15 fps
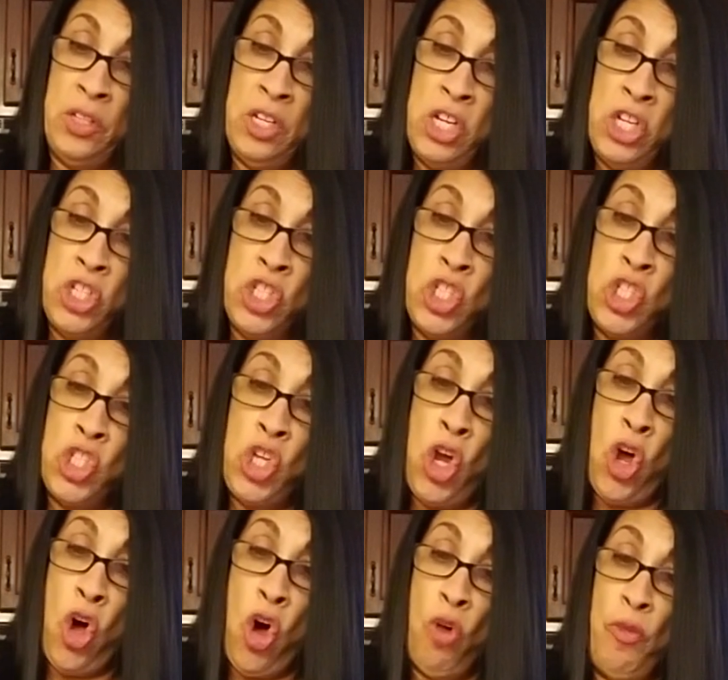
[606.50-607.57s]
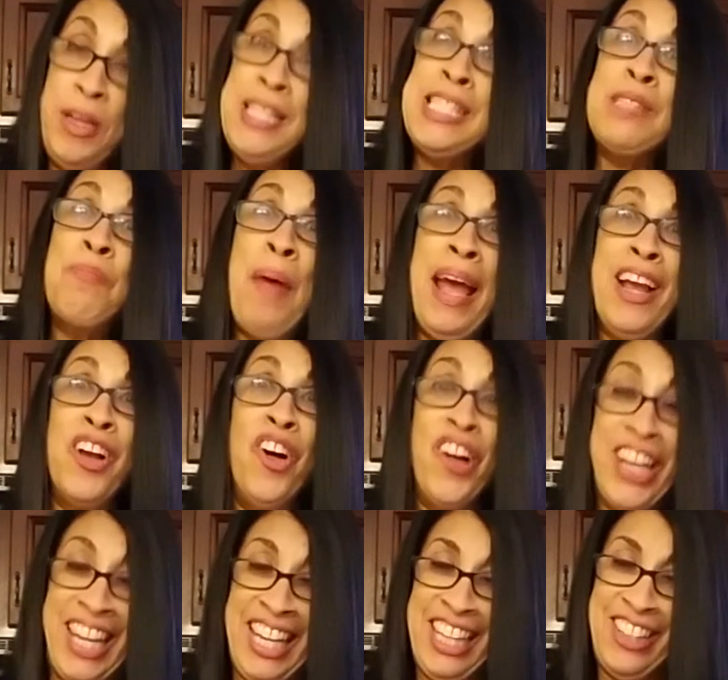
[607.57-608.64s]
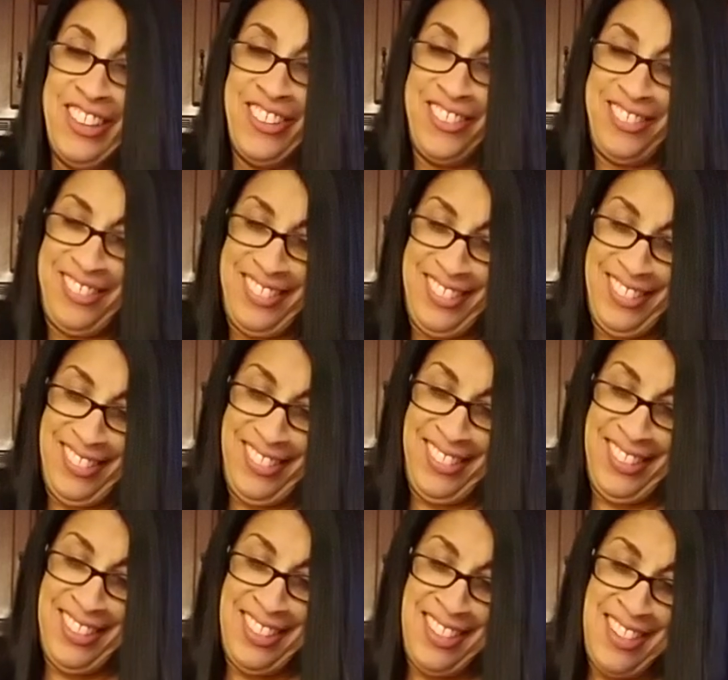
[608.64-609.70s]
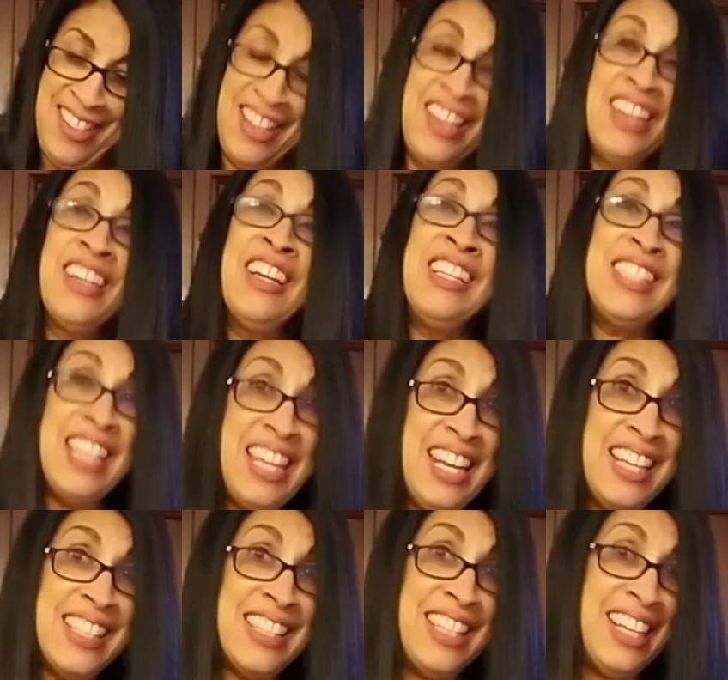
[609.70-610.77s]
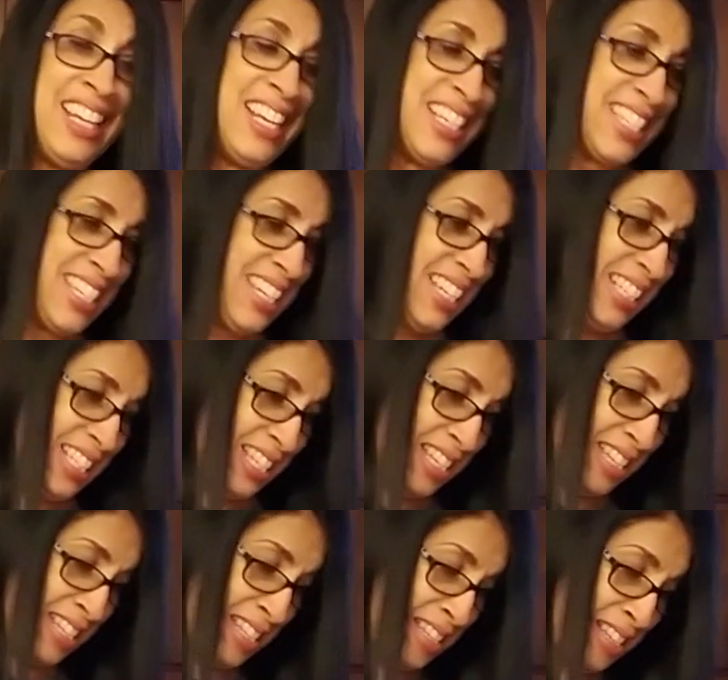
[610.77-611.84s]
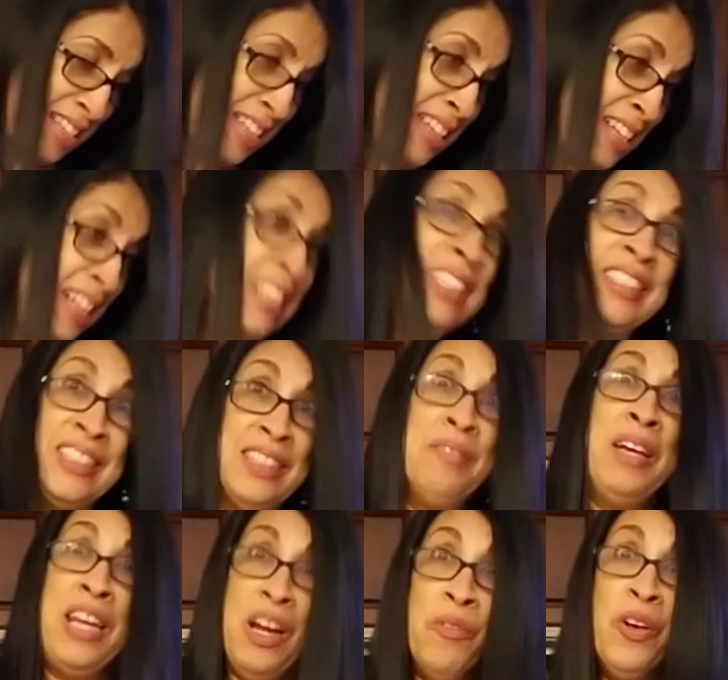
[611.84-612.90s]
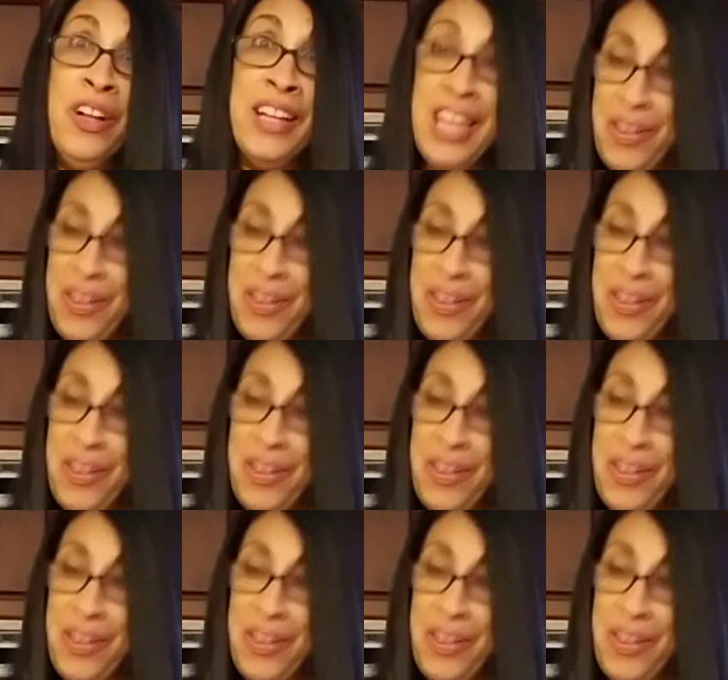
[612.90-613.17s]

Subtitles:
So respect Coquito, because it is delicious, but it will give